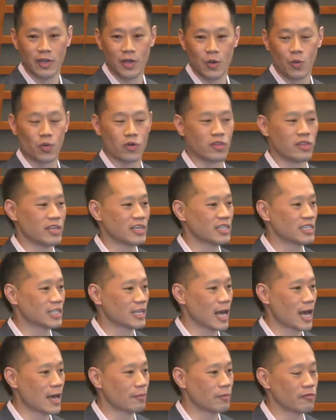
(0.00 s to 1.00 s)
with this
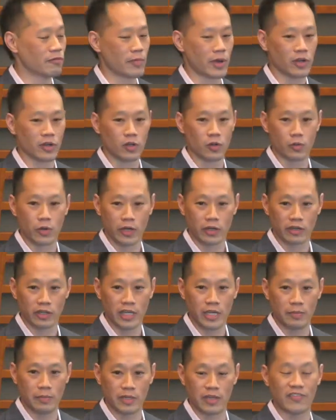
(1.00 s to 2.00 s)
type of medical record keeping.